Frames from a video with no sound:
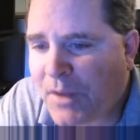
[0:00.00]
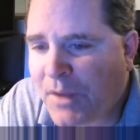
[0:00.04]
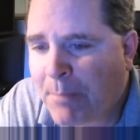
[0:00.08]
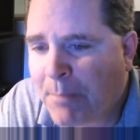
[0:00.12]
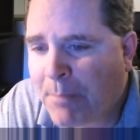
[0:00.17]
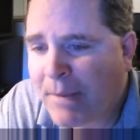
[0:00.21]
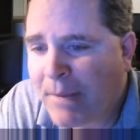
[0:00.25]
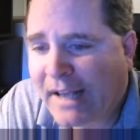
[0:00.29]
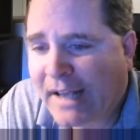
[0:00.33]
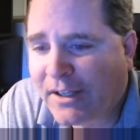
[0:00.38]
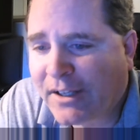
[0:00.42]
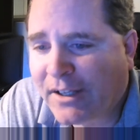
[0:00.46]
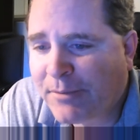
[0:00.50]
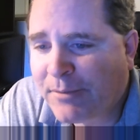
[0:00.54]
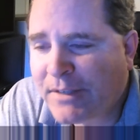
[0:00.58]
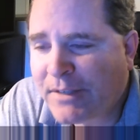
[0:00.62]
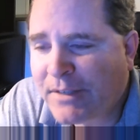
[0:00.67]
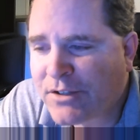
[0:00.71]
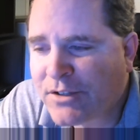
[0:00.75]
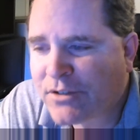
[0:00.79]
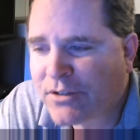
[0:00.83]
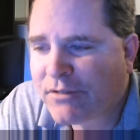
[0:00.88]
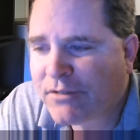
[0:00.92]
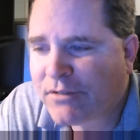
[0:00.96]
Balaam,
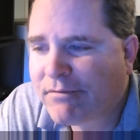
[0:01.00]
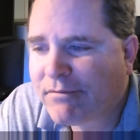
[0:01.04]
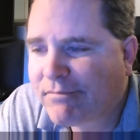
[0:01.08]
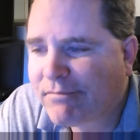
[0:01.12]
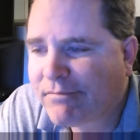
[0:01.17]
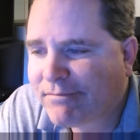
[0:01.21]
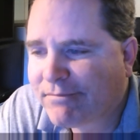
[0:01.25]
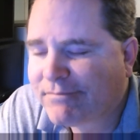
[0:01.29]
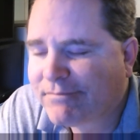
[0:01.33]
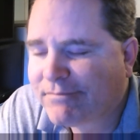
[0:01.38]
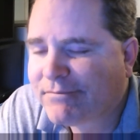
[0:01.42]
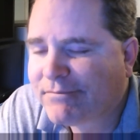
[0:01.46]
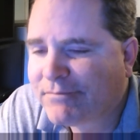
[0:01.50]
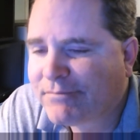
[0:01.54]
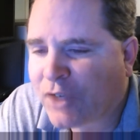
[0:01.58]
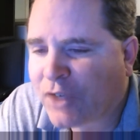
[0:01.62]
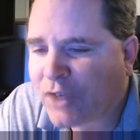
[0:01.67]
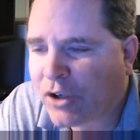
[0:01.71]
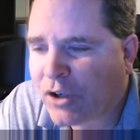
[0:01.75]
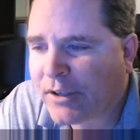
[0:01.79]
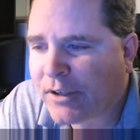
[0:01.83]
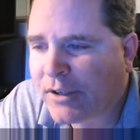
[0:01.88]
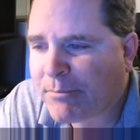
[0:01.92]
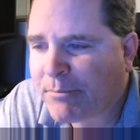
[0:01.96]
as you
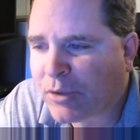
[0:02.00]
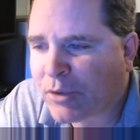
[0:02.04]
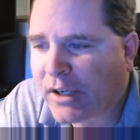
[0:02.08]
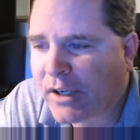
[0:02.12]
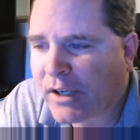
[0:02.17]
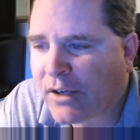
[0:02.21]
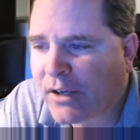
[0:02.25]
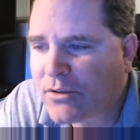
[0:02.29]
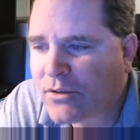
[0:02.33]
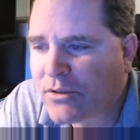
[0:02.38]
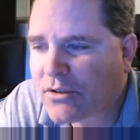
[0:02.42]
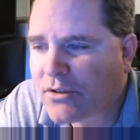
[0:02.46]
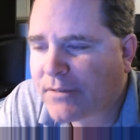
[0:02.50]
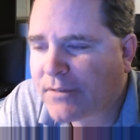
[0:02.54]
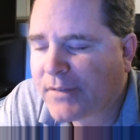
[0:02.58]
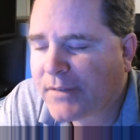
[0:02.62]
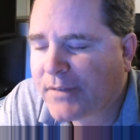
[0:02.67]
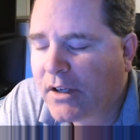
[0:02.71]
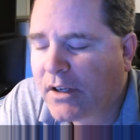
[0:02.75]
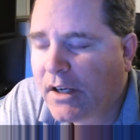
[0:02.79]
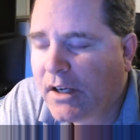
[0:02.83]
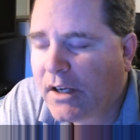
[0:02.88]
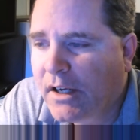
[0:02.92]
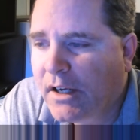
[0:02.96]
heard it pronounced.
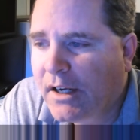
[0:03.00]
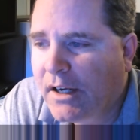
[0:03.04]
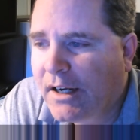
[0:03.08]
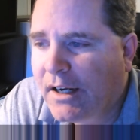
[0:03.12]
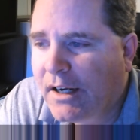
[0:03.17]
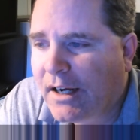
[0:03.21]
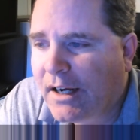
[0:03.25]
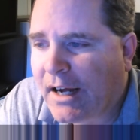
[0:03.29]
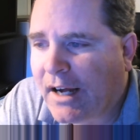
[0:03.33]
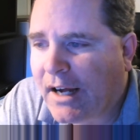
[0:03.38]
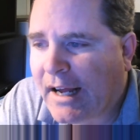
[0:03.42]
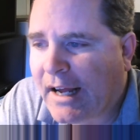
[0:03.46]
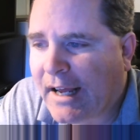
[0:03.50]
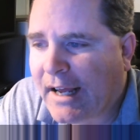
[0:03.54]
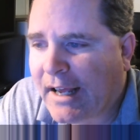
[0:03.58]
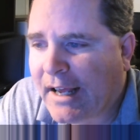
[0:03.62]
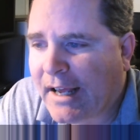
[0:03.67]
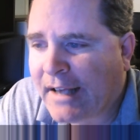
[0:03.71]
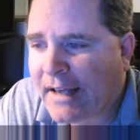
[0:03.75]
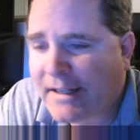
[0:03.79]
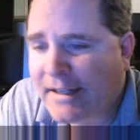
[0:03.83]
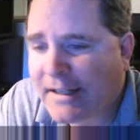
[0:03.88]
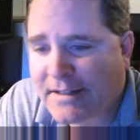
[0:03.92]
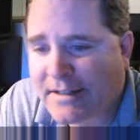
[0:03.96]
Uh,
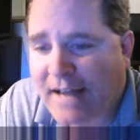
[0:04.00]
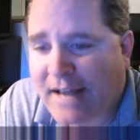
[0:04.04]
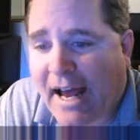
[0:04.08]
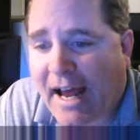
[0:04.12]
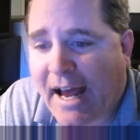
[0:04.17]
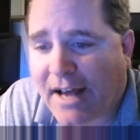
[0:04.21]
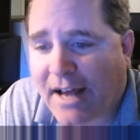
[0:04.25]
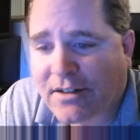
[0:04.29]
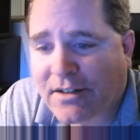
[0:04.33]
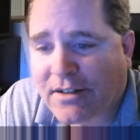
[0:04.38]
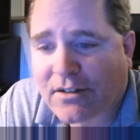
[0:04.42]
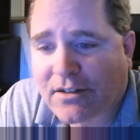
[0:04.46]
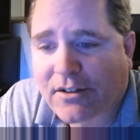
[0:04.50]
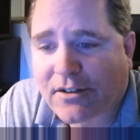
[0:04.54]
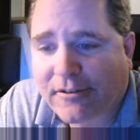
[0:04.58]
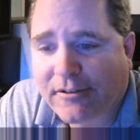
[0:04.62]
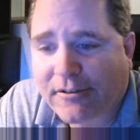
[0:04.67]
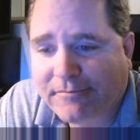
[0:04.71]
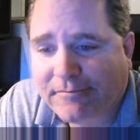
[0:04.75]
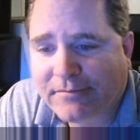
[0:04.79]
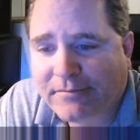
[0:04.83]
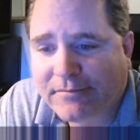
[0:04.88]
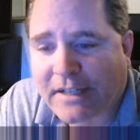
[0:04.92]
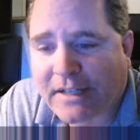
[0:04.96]
and his ass
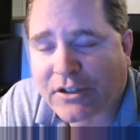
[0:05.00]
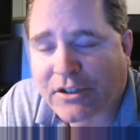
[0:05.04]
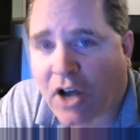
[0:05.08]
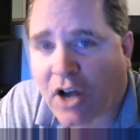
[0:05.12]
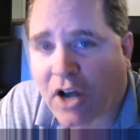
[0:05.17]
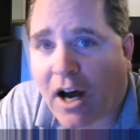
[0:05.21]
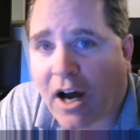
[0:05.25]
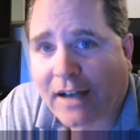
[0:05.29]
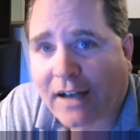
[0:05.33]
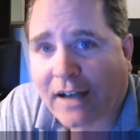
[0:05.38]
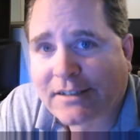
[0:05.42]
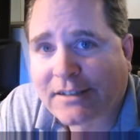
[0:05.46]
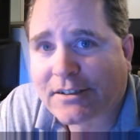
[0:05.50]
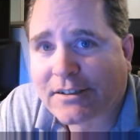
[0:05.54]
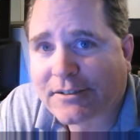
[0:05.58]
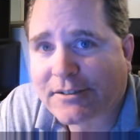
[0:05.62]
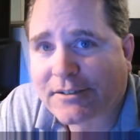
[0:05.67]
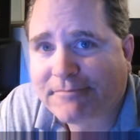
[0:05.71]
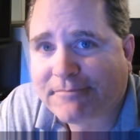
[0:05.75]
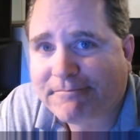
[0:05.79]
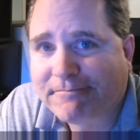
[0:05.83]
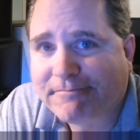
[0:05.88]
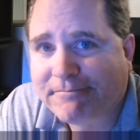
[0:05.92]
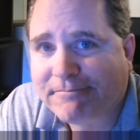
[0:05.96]
that talked?
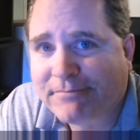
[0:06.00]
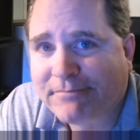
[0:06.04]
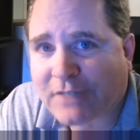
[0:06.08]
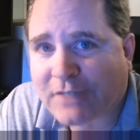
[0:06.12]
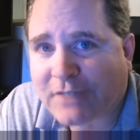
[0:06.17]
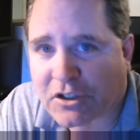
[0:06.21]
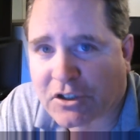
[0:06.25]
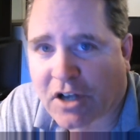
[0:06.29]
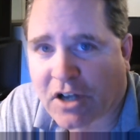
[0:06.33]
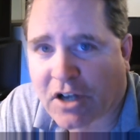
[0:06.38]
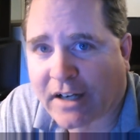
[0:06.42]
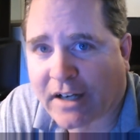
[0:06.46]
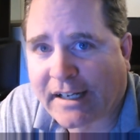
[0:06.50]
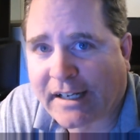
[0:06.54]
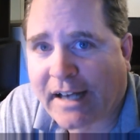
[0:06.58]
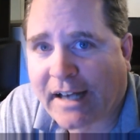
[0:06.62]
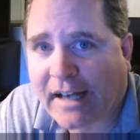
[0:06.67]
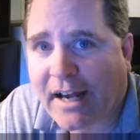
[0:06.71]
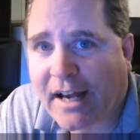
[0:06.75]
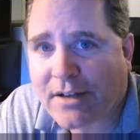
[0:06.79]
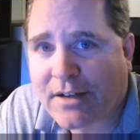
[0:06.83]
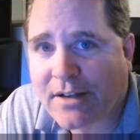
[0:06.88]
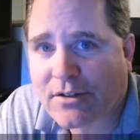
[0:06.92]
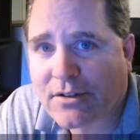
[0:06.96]
The talking
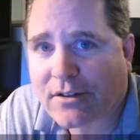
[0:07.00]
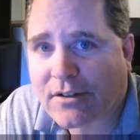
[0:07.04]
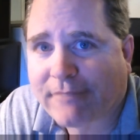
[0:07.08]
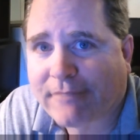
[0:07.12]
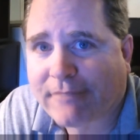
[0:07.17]
ass?